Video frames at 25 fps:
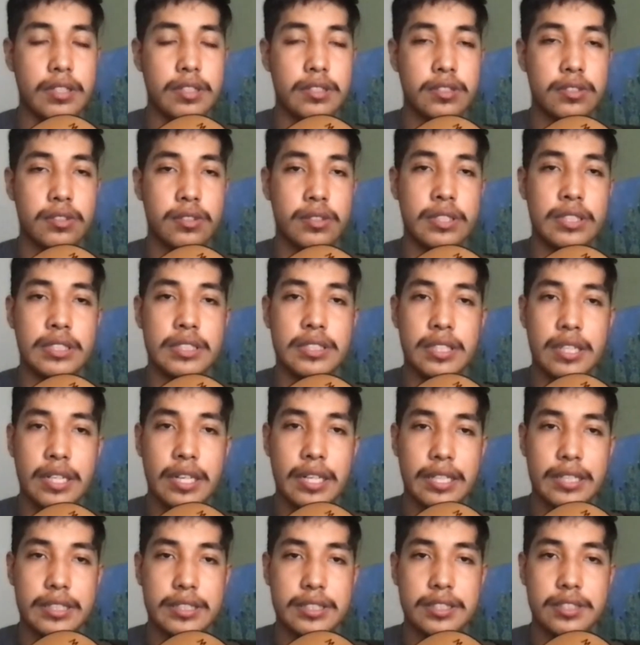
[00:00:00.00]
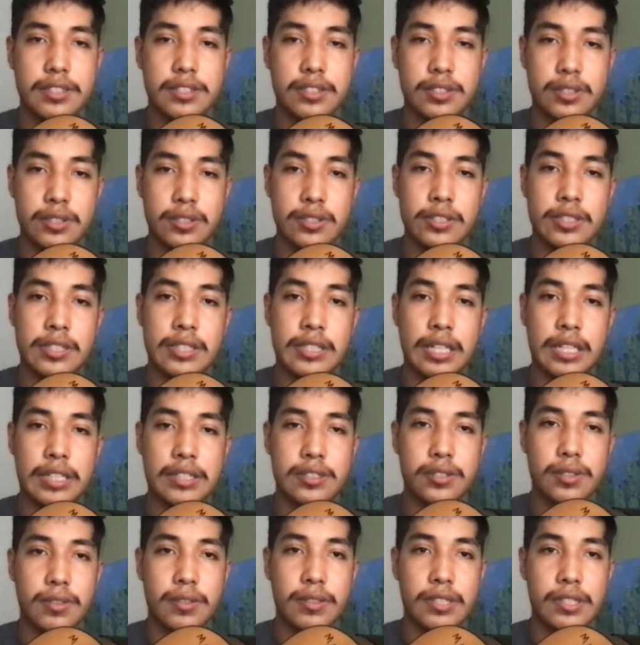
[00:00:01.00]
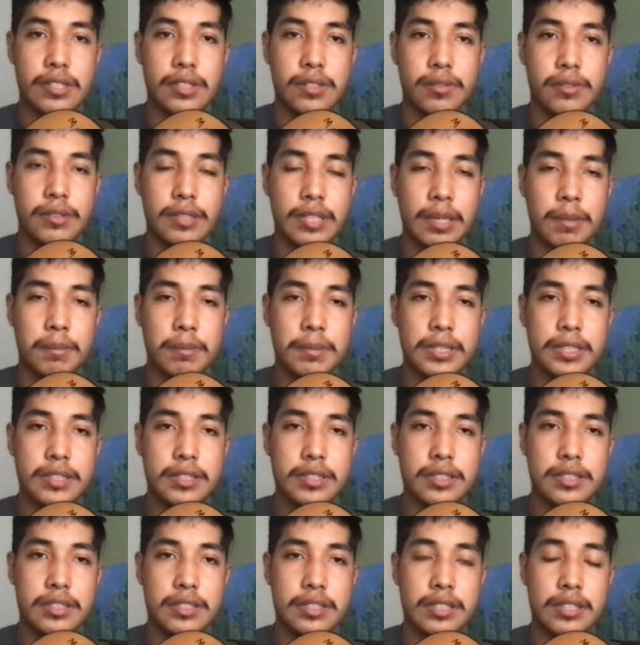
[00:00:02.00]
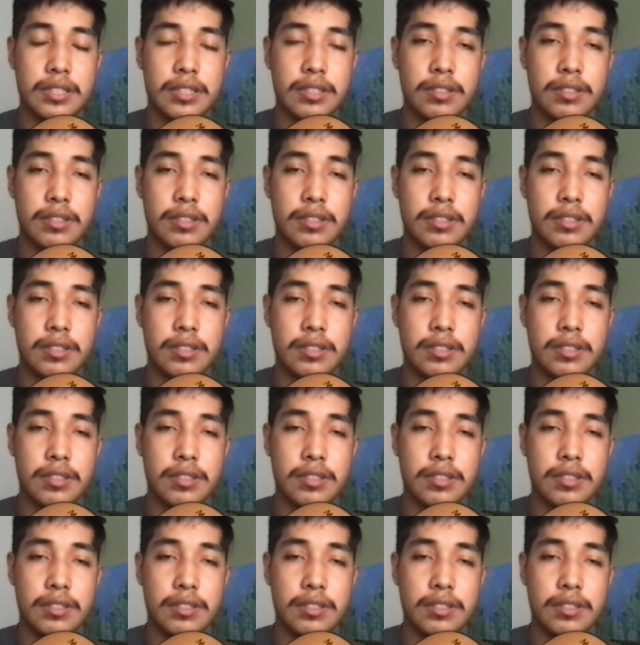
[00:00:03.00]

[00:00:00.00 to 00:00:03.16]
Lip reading: So there's a next, so you guys already know what that means.